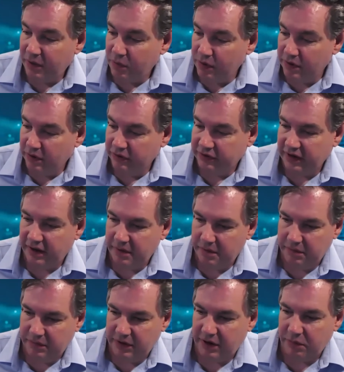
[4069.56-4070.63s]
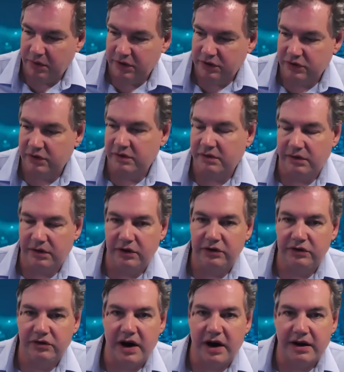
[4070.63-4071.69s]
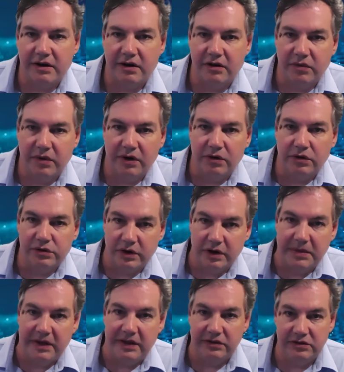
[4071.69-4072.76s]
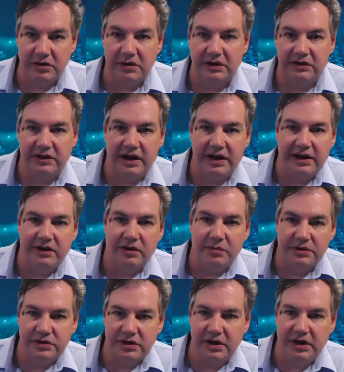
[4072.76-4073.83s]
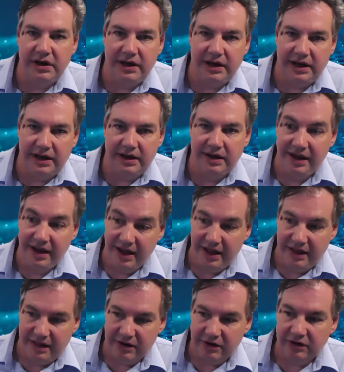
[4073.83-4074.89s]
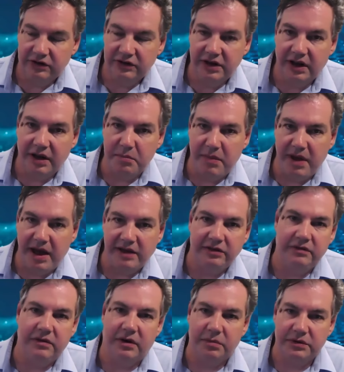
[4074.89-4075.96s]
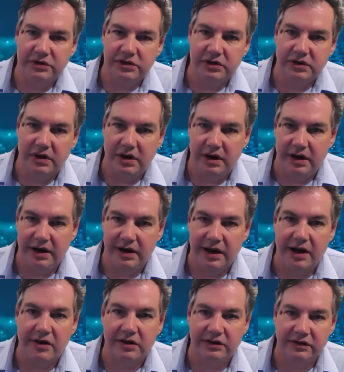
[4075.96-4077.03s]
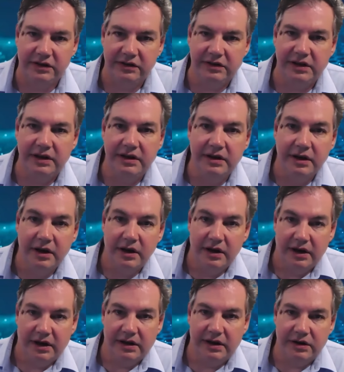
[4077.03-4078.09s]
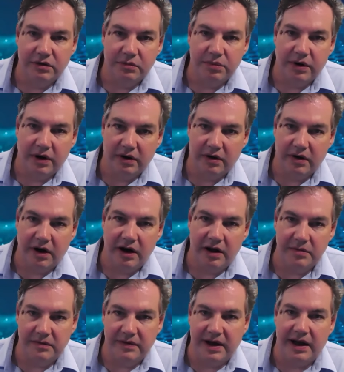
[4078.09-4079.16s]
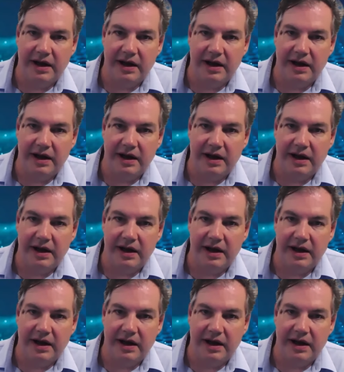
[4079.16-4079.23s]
would also, you know, we shouldn't lose track of, we're all talking about this new exciting opportunity here. There is still a massive opportunity in our existing clinical program of